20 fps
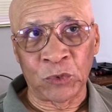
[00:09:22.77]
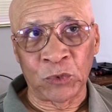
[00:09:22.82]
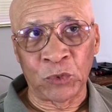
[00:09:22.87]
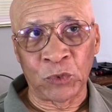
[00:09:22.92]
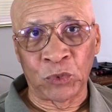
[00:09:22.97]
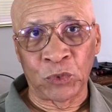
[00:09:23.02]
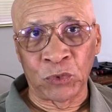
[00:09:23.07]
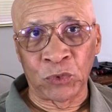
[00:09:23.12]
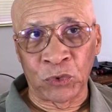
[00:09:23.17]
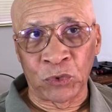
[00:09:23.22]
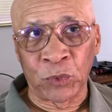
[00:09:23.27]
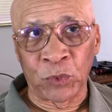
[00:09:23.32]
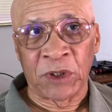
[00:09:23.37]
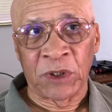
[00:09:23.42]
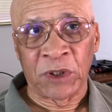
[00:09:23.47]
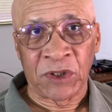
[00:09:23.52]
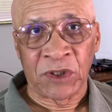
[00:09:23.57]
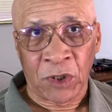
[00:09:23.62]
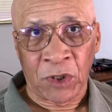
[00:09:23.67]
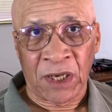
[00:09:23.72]
to do a
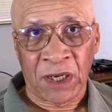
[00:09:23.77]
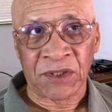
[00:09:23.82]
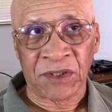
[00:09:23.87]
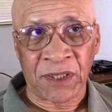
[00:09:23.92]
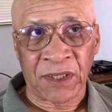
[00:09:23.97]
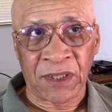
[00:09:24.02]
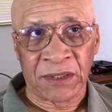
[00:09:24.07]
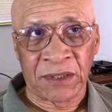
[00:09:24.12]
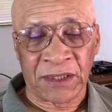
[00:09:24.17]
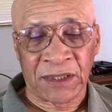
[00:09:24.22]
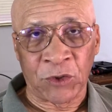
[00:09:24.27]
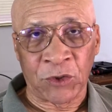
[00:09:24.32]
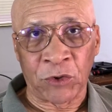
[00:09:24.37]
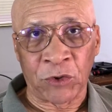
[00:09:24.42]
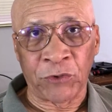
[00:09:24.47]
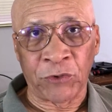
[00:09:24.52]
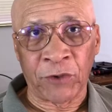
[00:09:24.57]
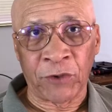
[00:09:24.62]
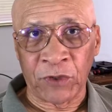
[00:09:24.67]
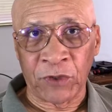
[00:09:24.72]
hostile
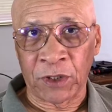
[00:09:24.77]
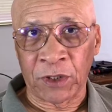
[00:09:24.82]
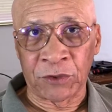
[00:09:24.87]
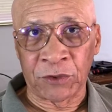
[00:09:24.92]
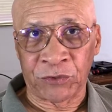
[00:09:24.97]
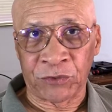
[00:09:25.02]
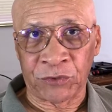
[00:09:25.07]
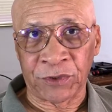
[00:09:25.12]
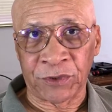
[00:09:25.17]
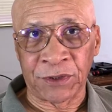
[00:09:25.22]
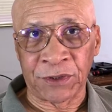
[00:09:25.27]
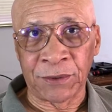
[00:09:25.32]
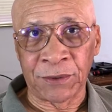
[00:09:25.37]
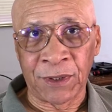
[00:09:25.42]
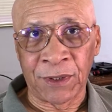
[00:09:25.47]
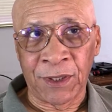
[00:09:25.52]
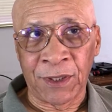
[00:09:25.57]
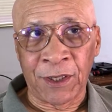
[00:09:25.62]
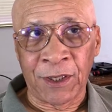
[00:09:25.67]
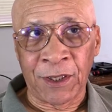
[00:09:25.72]
takeover of the country
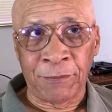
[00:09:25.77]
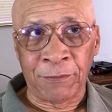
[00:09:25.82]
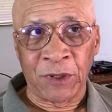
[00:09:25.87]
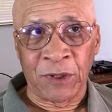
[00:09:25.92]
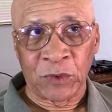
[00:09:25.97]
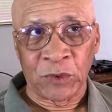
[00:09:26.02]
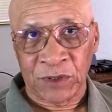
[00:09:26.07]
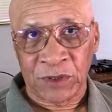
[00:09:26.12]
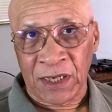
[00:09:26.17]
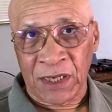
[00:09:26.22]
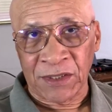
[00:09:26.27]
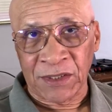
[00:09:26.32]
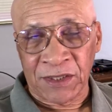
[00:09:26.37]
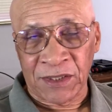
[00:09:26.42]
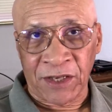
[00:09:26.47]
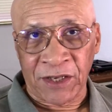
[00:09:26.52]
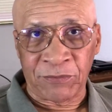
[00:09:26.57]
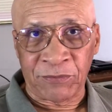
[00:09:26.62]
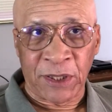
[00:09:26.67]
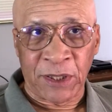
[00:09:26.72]
because he has
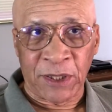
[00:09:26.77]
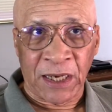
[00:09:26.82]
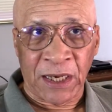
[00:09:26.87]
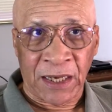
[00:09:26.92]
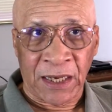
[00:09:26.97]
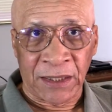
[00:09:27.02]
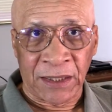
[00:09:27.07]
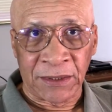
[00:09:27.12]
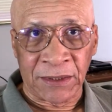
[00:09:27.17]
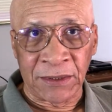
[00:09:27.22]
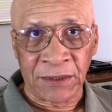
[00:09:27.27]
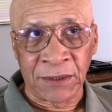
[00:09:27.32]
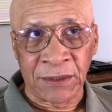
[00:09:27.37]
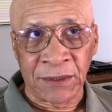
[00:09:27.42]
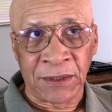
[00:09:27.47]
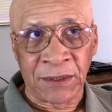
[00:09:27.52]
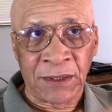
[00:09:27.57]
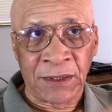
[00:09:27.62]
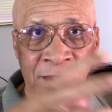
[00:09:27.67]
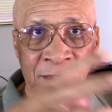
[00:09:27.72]
the FBI,
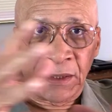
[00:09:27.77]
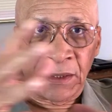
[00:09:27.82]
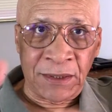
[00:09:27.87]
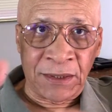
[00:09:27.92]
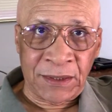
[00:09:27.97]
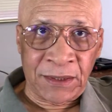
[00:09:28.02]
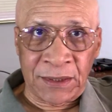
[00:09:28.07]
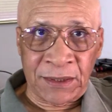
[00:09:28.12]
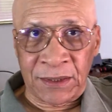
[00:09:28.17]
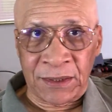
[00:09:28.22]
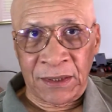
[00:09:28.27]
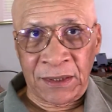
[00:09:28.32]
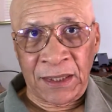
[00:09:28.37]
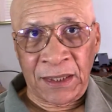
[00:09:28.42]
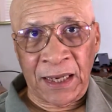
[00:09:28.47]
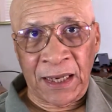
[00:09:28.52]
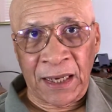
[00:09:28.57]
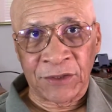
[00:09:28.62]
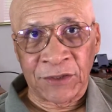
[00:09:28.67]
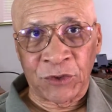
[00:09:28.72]
he
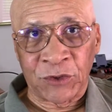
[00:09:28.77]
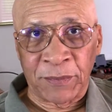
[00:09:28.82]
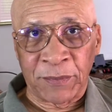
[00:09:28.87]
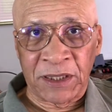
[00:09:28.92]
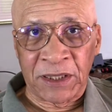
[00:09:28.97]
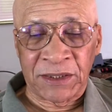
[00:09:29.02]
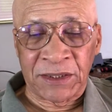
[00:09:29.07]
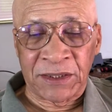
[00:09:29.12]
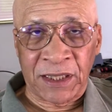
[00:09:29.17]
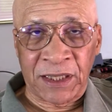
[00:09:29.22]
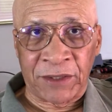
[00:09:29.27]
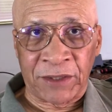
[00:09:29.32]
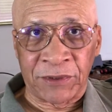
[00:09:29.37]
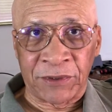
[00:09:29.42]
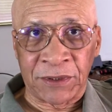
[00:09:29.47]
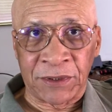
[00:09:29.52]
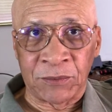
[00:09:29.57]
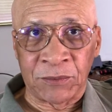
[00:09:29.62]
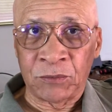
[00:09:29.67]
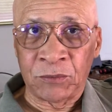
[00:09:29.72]
has the
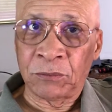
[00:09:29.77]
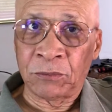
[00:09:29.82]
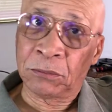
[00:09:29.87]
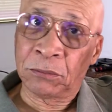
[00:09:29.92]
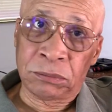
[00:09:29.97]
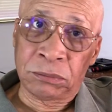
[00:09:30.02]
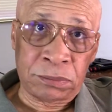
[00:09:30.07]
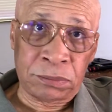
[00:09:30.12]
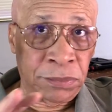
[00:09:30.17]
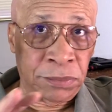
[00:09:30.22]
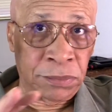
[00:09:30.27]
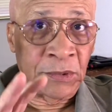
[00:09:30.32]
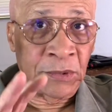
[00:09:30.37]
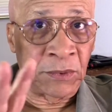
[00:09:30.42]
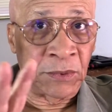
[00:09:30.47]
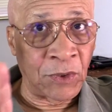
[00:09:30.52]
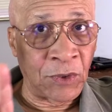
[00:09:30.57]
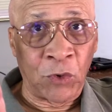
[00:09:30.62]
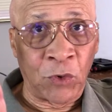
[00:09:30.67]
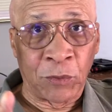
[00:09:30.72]
military
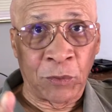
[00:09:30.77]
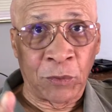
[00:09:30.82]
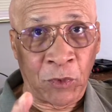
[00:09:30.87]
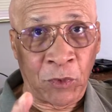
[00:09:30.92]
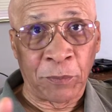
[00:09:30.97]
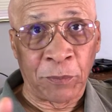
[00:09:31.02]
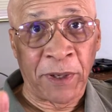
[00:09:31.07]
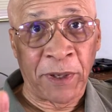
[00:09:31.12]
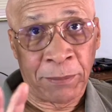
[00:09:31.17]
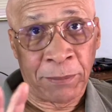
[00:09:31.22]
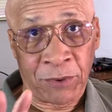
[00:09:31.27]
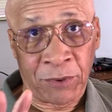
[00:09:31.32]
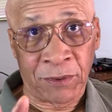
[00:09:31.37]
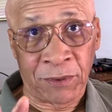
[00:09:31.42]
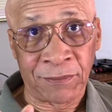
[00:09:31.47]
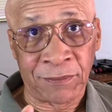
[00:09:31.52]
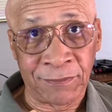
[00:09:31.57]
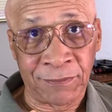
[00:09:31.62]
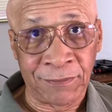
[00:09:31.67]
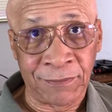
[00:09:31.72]
on paper.
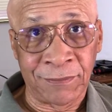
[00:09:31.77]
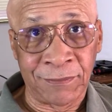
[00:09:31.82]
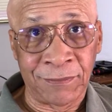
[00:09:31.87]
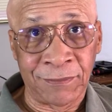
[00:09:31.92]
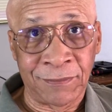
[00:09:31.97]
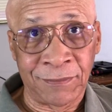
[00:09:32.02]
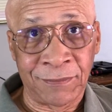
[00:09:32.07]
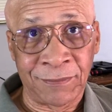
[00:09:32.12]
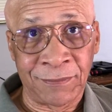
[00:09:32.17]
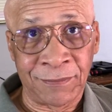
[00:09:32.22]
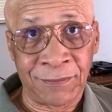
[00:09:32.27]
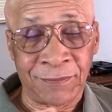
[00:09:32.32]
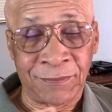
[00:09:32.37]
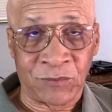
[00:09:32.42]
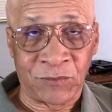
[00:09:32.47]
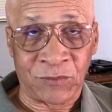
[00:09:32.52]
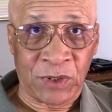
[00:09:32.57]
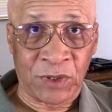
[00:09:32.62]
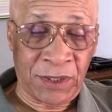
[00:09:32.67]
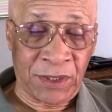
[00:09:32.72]

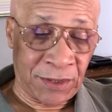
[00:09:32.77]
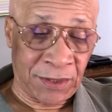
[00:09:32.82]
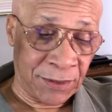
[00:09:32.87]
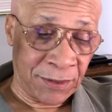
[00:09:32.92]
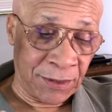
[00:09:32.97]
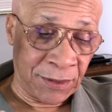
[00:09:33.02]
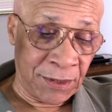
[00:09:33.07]
Okay,